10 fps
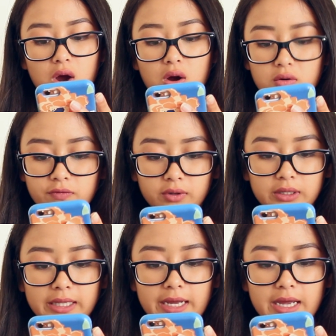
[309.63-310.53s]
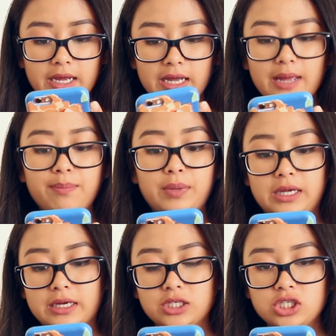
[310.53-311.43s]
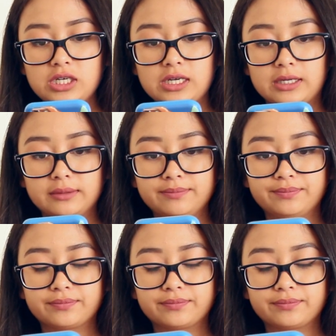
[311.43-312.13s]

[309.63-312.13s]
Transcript: overlay PNG.